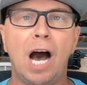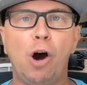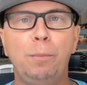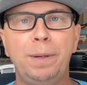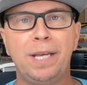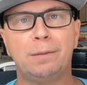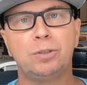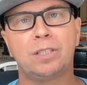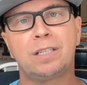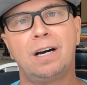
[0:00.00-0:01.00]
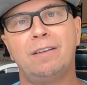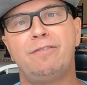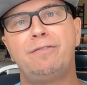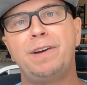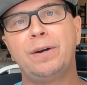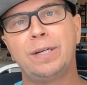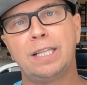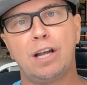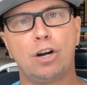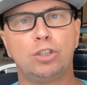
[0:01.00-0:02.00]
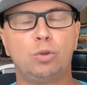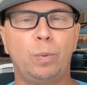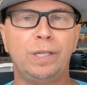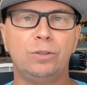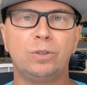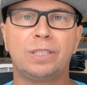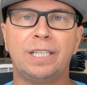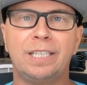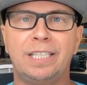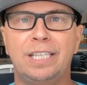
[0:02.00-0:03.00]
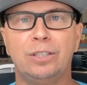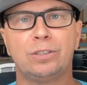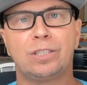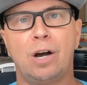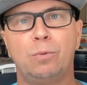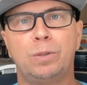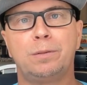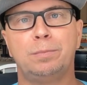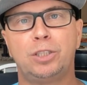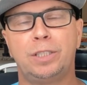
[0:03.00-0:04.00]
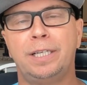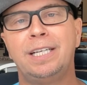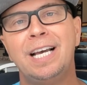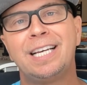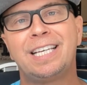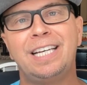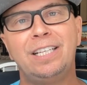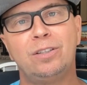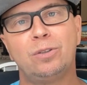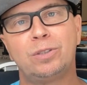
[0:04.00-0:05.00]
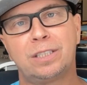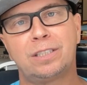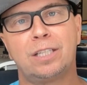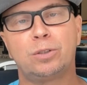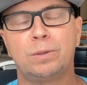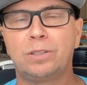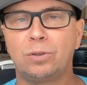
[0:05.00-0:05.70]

I'll be able to cut very large wheels and gears out with the machine, getting those accessories.